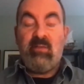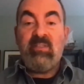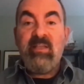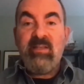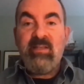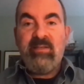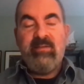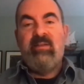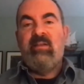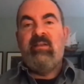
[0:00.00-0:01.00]
hit
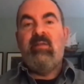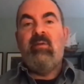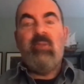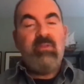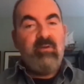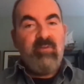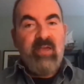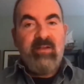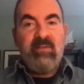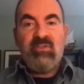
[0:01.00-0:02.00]
in both
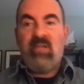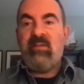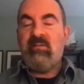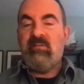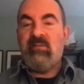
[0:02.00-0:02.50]
Havana and China